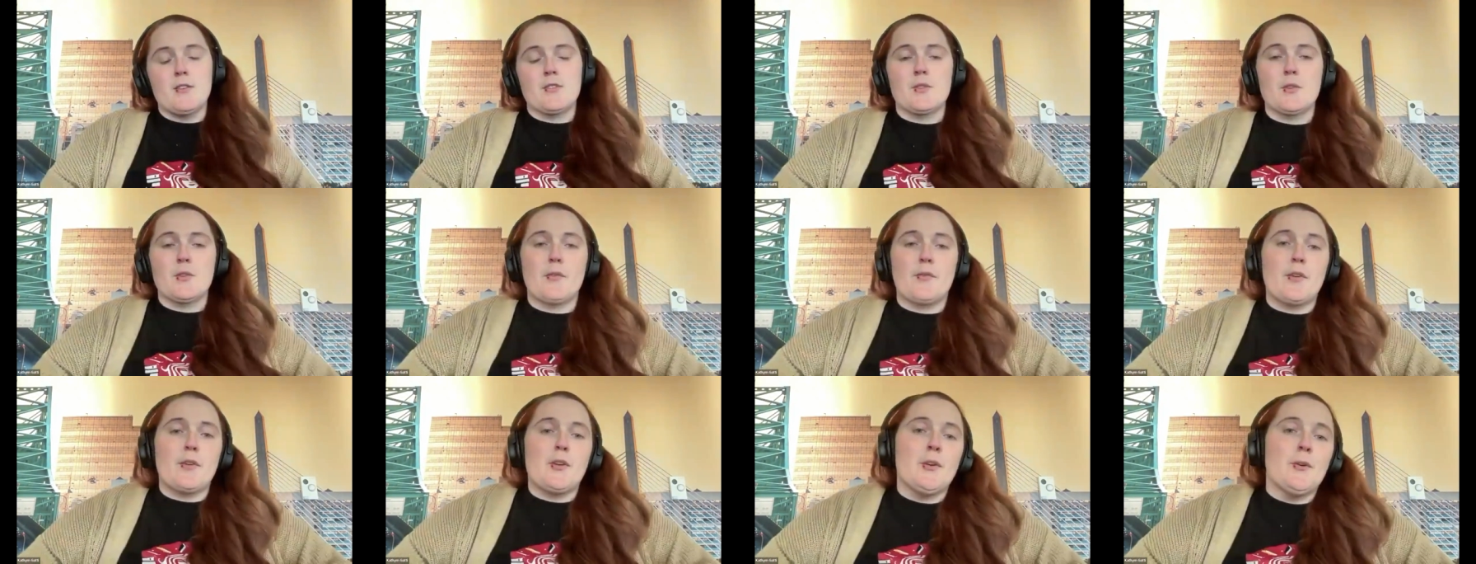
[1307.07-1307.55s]

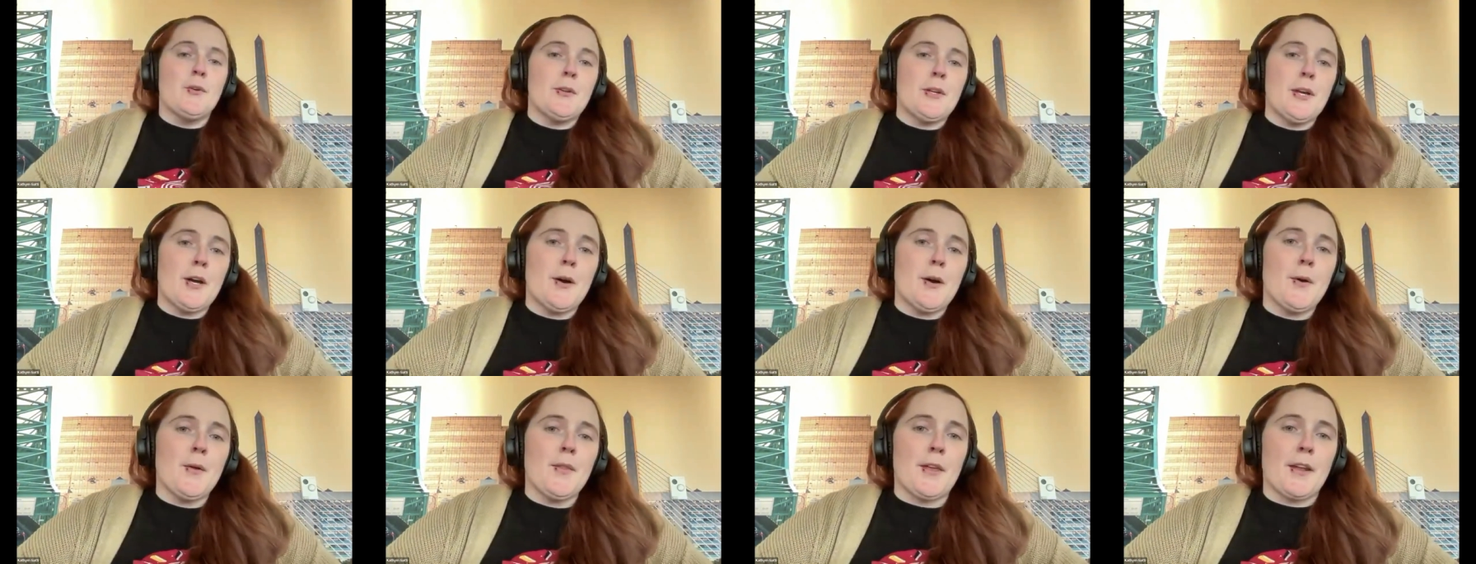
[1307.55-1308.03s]
So if you
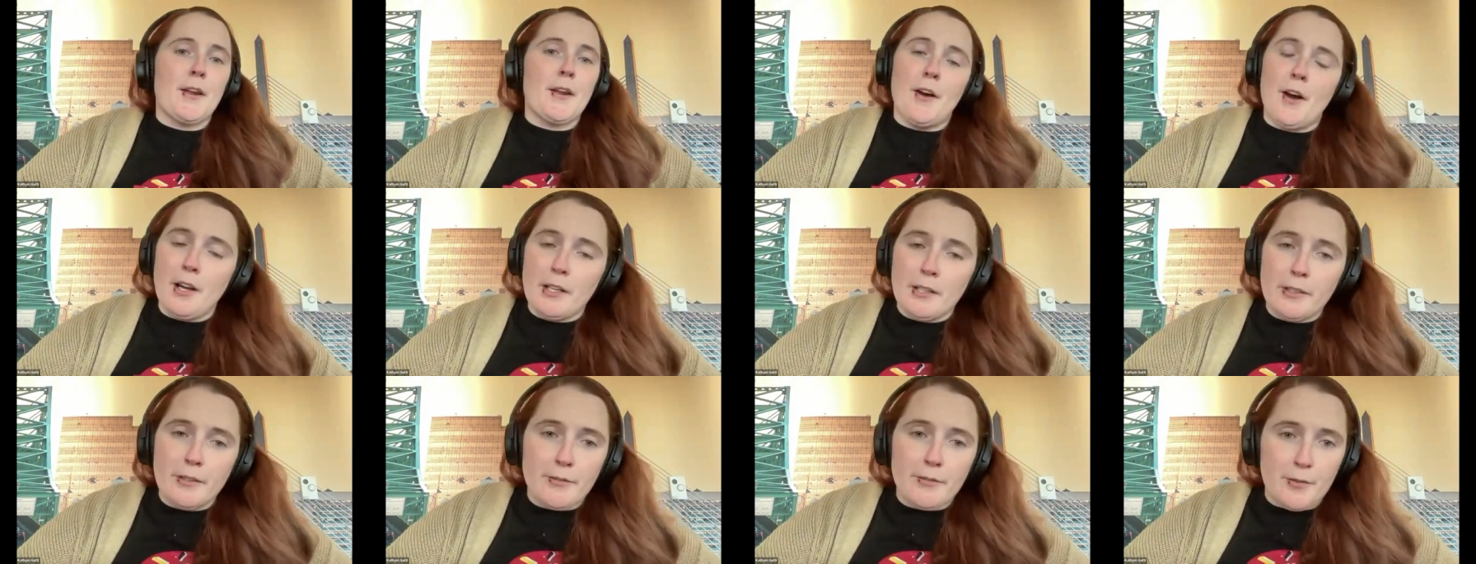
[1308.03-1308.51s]
know that
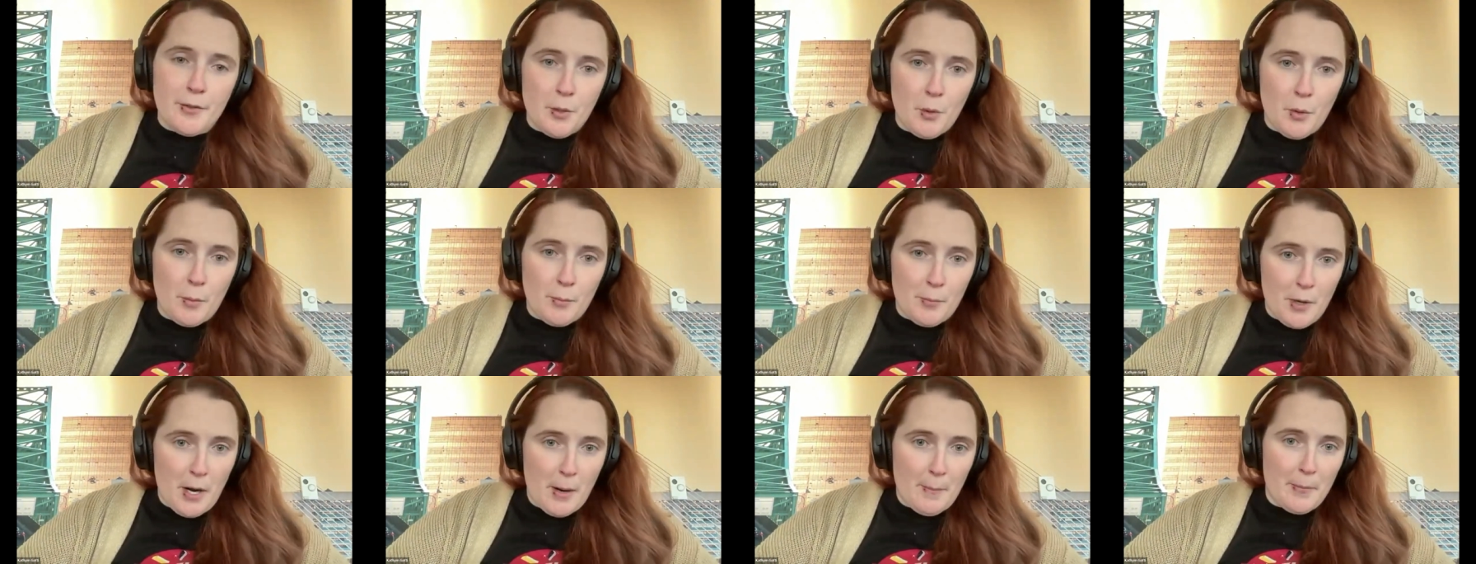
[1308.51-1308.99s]
all of
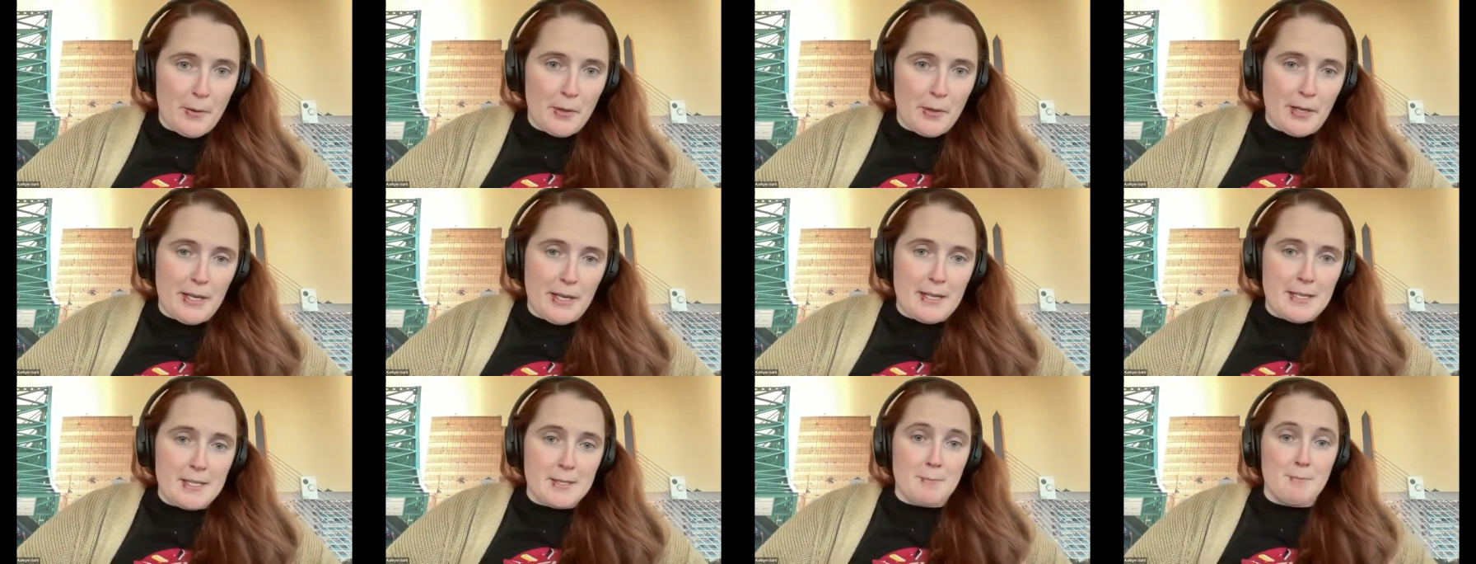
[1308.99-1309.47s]
your
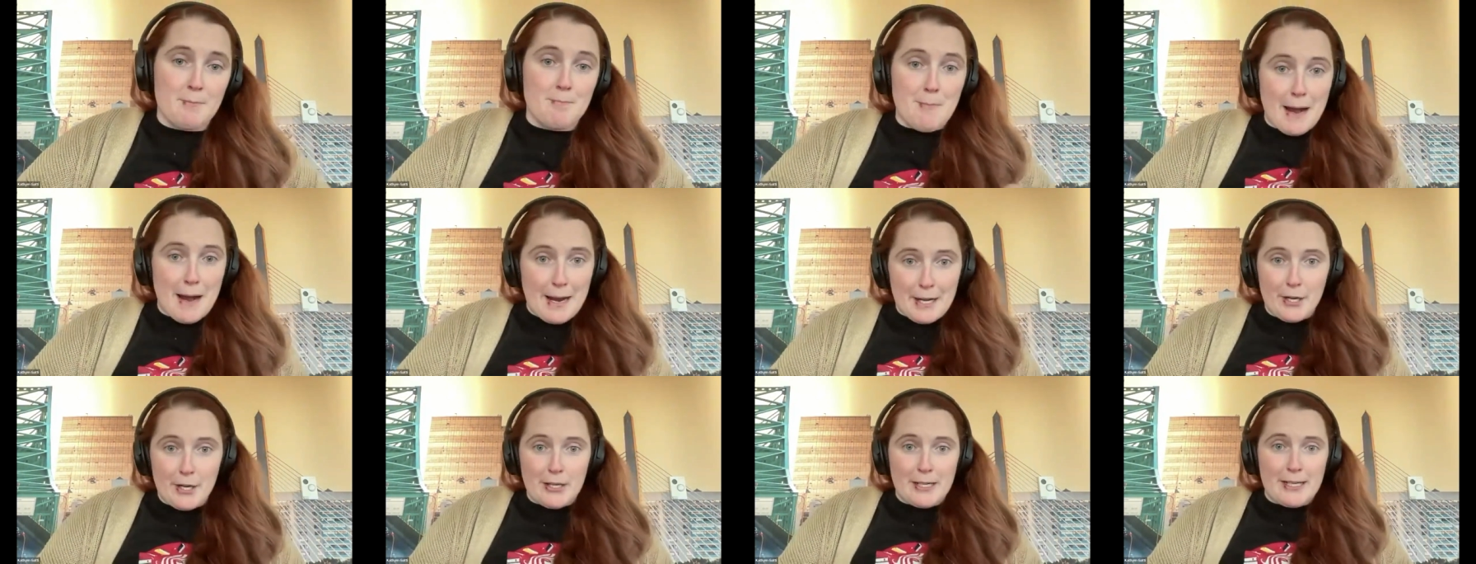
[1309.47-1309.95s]
properties
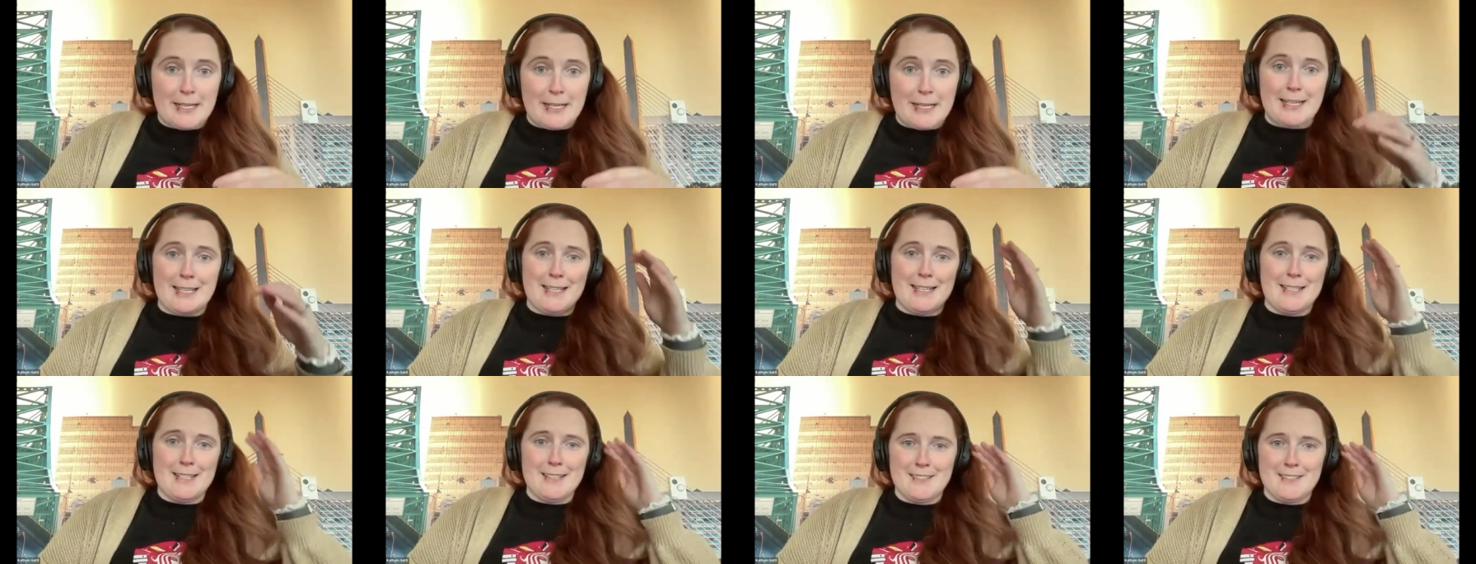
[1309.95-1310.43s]

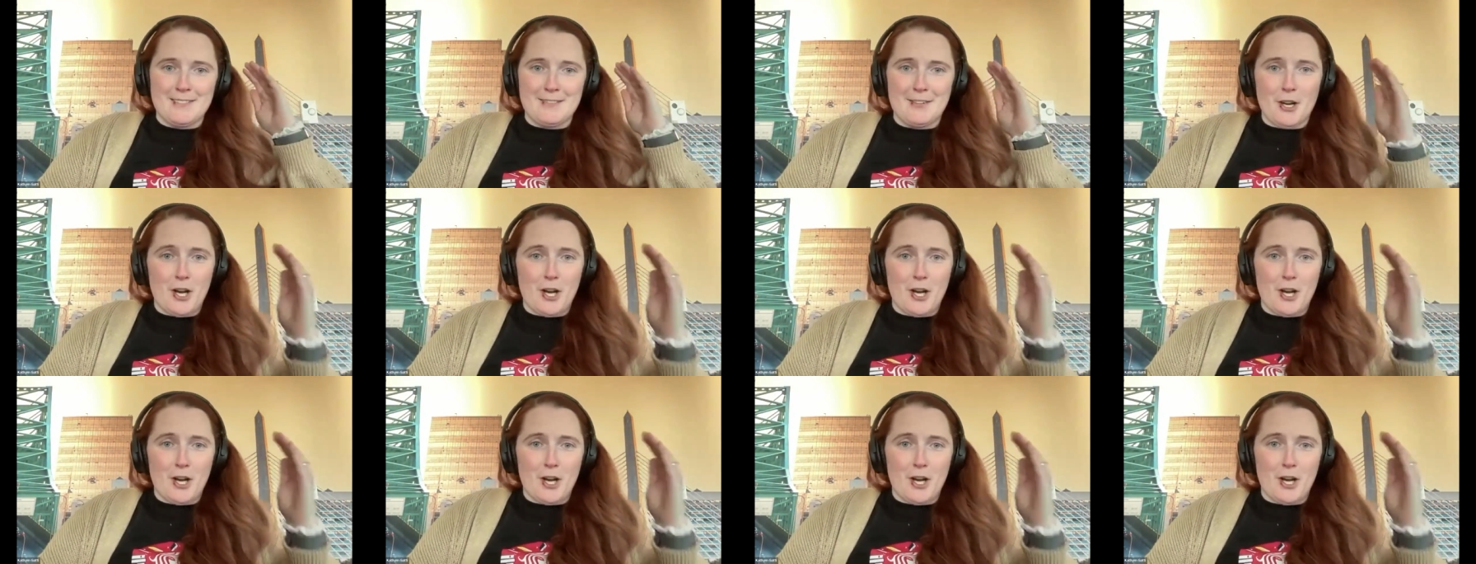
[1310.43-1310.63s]
migrated